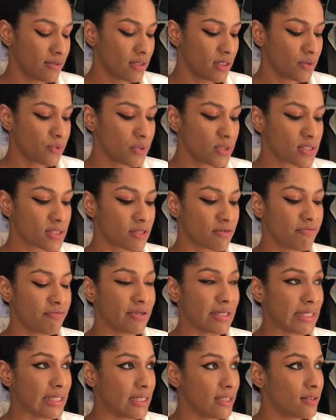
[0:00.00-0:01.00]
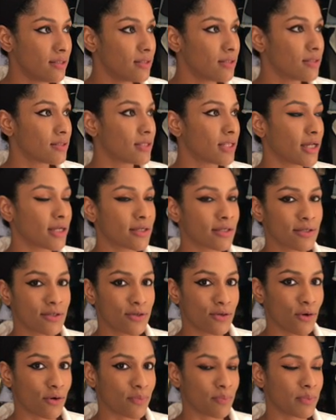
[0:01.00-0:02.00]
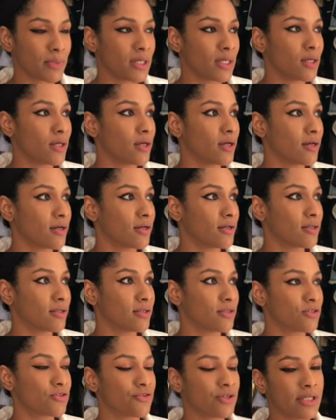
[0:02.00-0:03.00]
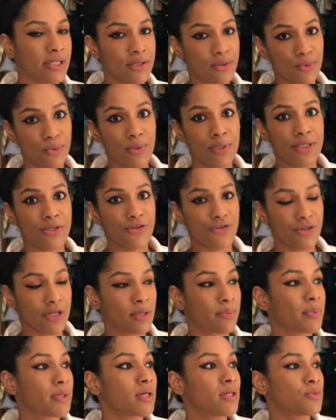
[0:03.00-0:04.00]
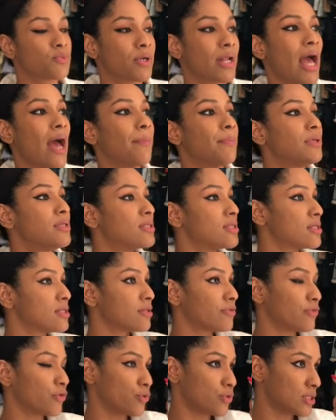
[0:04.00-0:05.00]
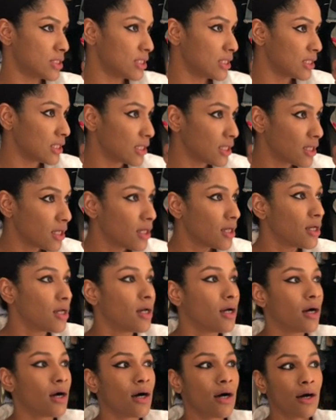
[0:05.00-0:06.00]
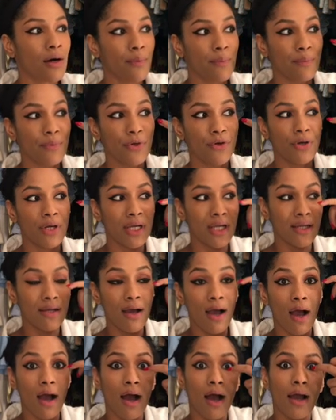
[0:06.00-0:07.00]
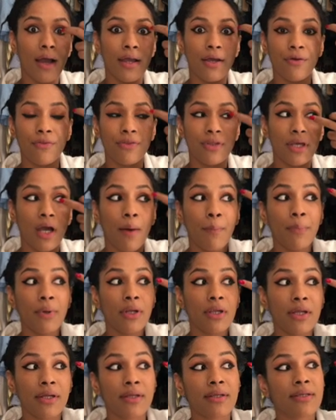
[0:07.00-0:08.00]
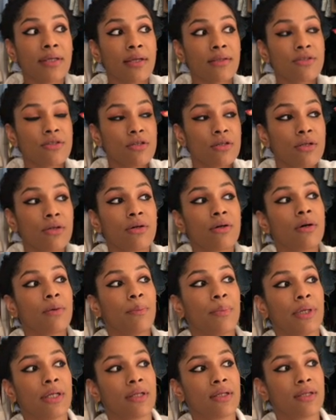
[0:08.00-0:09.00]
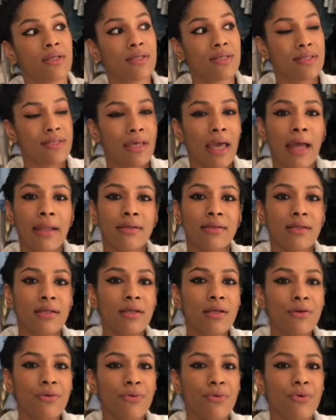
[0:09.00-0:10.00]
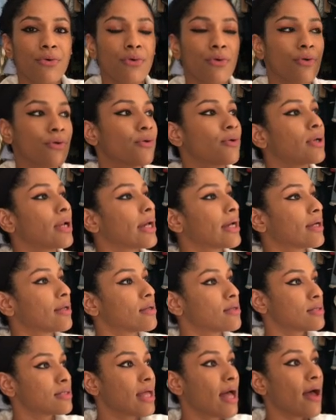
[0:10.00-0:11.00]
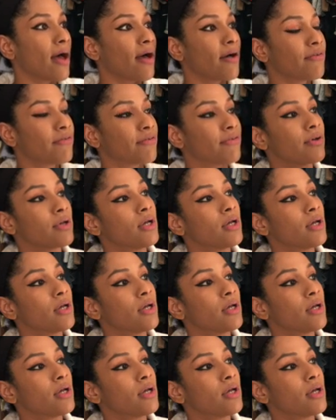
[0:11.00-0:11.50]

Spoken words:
think it was Sableen that taught me this really cool trick, because what happens is, if you see your inner eye on the upper lid tends to look a bit scanty, or look like it doesn't have